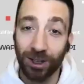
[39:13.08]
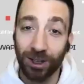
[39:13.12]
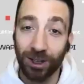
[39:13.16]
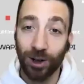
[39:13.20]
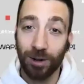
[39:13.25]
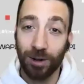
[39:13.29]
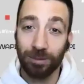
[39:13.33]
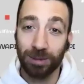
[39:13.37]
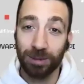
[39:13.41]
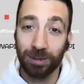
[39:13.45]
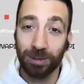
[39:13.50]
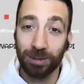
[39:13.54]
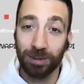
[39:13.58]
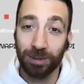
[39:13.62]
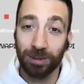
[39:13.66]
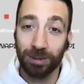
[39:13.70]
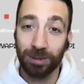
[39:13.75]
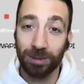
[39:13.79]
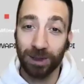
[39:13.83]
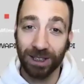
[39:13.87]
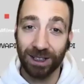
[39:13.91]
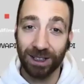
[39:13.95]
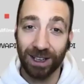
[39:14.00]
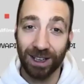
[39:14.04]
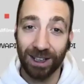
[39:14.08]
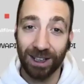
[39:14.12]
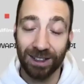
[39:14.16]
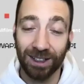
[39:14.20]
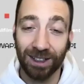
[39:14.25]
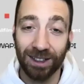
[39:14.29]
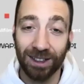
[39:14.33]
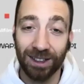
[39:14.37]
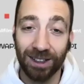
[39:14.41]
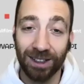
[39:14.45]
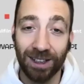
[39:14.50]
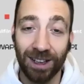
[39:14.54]

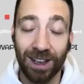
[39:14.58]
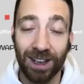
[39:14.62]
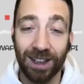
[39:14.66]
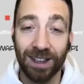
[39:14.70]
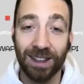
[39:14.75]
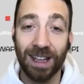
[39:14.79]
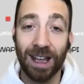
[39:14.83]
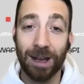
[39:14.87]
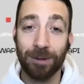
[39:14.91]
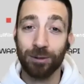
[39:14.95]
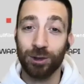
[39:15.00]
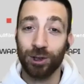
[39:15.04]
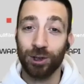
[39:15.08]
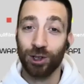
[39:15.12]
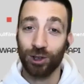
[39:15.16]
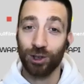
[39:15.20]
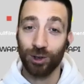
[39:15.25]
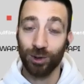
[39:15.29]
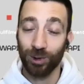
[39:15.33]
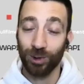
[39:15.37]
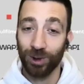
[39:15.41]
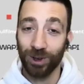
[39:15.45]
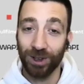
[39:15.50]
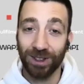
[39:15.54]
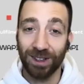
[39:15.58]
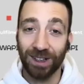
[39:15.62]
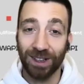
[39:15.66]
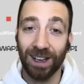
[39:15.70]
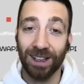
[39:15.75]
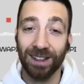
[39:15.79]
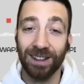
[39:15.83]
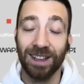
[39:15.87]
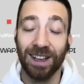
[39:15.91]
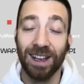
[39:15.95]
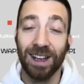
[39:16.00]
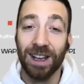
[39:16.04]
complicated, and I'm sure that
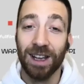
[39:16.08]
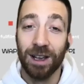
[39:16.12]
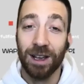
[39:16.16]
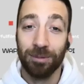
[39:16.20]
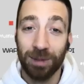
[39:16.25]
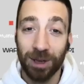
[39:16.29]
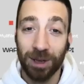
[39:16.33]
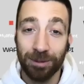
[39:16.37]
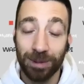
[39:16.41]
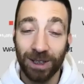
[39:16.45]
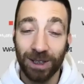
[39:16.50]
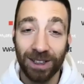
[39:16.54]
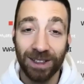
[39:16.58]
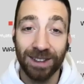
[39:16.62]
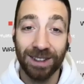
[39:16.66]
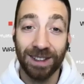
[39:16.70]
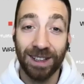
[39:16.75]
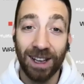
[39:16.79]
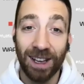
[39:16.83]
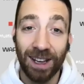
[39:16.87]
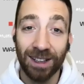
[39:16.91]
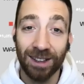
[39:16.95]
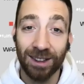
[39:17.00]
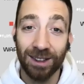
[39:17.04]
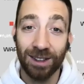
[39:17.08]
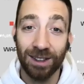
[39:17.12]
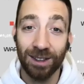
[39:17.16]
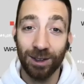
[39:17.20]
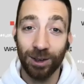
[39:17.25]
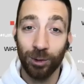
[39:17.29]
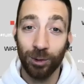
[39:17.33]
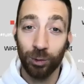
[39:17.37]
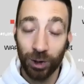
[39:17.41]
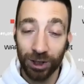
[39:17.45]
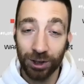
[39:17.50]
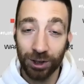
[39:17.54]
people that
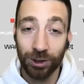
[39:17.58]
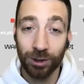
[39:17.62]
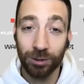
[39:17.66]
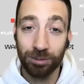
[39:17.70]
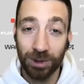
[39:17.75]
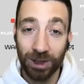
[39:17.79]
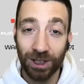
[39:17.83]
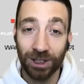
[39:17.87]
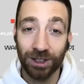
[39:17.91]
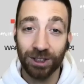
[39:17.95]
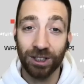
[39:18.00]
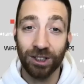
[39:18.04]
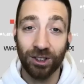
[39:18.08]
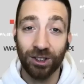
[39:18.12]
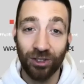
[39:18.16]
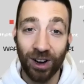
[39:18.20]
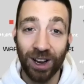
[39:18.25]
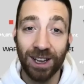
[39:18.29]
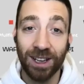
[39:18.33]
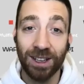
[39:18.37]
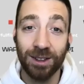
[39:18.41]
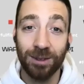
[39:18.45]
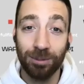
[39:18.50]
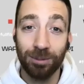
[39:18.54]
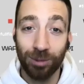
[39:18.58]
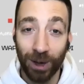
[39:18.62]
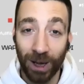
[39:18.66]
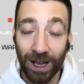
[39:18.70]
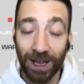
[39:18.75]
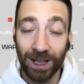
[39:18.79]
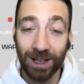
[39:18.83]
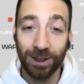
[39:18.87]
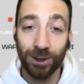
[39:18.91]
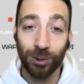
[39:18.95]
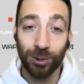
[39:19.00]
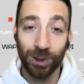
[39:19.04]
want to build a great brand
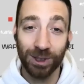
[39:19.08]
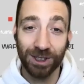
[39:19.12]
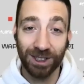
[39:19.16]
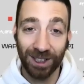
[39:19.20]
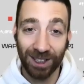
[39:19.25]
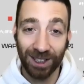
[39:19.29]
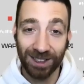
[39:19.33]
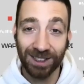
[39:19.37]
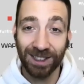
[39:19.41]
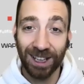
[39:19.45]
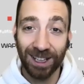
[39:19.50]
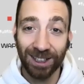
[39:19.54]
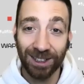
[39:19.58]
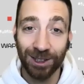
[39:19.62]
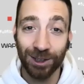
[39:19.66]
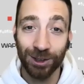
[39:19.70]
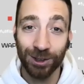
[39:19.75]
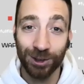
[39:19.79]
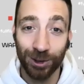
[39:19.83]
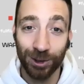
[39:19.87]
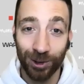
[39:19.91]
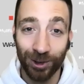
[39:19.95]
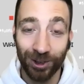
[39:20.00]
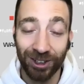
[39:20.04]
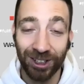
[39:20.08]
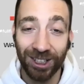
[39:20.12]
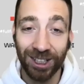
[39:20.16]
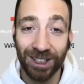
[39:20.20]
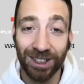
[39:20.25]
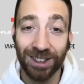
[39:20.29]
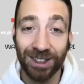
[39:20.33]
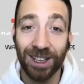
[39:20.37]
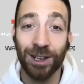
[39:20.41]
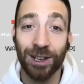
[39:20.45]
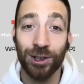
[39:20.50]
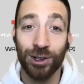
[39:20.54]
with a resonating story,
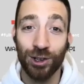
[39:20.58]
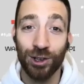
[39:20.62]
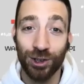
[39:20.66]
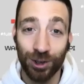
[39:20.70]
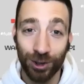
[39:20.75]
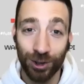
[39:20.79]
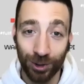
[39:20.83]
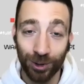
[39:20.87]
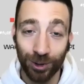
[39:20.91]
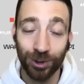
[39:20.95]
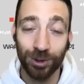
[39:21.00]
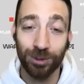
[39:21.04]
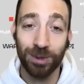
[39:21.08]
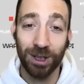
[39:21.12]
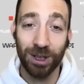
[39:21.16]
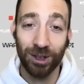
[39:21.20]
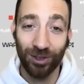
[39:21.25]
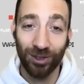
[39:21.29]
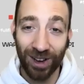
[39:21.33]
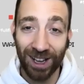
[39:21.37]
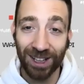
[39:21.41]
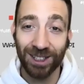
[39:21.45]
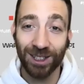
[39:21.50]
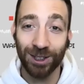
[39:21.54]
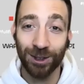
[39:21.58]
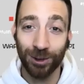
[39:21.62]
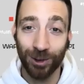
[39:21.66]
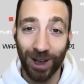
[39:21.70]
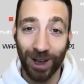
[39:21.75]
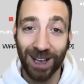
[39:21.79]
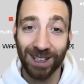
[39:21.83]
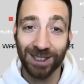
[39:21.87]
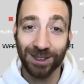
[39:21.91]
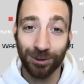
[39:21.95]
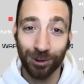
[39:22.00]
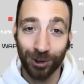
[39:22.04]
they should be ready to
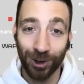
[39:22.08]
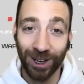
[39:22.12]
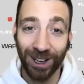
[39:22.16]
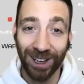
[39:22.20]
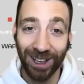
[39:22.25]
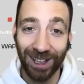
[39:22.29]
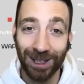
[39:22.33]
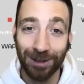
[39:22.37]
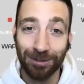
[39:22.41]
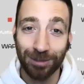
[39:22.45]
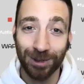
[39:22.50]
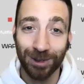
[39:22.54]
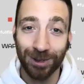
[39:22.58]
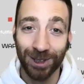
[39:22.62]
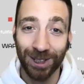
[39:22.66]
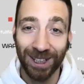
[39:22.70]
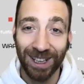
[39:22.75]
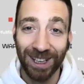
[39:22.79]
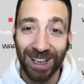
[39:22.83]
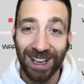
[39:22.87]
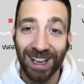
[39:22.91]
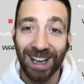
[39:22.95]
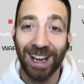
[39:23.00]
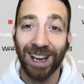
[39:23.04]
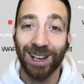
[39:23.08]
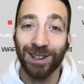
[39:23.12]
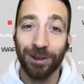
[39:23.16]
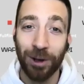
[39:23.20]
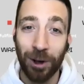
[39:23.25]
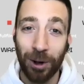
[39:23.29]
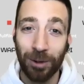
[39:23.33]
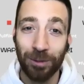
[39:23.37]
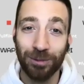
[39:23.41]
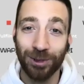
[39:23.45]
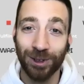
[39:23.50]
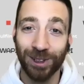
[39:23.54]
ask for help. And
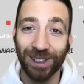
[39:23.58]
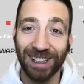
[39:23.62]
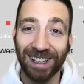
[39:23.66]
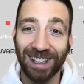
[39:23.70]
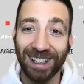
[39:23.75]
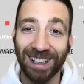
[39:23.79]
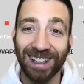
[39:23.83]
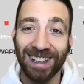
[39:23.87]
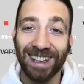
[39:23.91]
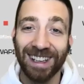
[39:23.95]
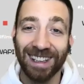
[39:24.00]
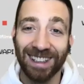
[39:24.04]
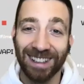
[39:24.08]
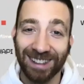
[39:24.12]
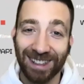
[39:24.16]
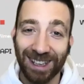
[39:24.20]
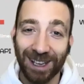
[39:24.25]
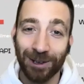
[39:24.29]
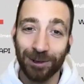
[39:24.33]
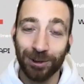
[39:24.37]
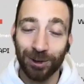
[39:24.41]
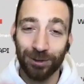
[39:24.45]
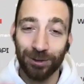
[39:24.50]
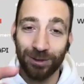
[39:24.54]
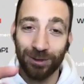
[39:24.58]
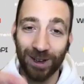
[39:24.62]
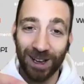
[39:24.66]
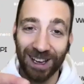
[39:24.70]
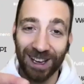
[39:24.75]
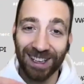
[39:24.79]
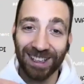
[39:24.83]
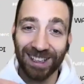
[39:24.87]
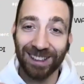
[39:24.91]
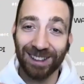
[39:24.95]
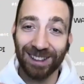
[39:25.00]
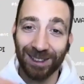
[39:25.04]
hopefully they will
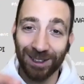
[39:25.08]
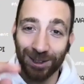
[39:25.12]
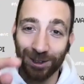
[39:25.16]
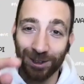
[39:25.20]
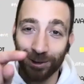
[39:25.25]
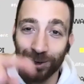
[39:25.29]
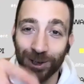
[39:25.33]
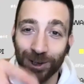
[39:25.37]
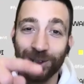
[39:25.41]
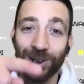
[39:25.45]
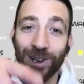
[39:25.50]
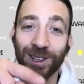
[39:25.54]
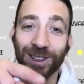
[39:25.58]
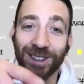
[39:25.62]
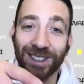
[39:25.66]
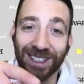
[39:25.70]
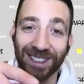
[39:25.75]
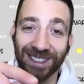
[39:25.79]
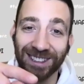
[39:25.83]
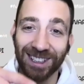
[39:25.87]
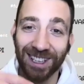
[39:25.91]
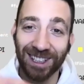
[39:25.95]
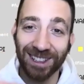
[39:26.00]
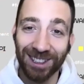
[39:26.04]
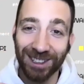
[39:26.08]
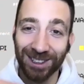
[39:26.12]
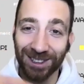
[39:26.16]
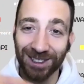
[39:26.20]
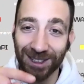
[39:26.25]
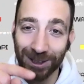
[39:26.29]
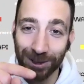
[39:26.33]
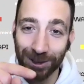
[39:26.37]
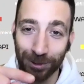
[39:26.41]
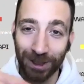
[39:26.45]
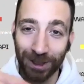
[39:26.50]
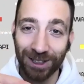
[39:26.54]
find your contacts under
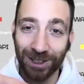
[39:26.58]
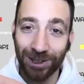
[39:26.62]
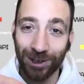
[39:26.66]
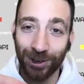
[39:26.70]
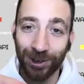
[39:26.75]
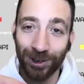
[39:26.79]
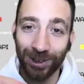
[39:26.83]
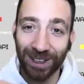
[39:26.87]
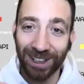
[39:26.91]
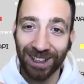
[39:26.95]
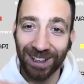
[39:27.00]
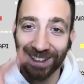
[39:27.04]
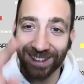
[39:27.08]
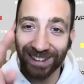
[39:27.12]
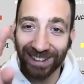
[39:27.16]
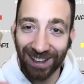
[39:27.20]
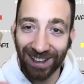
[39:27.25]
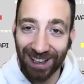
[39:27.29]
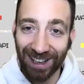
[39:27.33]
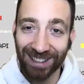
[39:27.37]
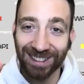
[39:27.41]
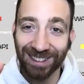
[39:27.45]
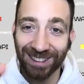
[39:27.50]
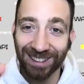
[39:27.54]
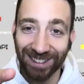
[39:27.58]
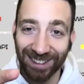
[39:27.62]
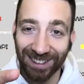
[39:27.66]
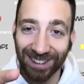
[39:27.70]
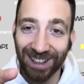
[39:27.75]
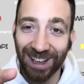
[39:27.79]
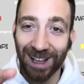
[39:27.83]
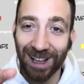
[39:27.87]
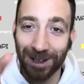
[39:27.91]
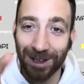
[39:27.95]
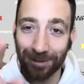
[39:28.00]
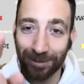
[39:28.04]
this video and ask the
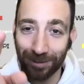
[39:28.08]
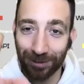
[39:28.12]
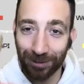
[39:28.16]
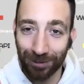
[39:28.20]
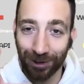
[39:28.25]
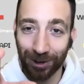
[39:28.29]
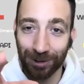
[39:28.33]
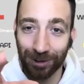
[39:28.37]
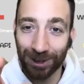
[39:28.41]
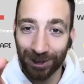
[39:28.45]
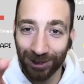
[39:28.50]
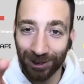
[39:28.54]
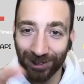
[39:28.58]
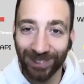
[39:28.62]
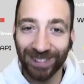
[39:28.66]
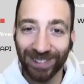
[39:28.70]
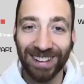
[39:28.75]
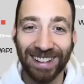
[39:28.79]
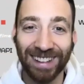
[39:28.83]
help from you.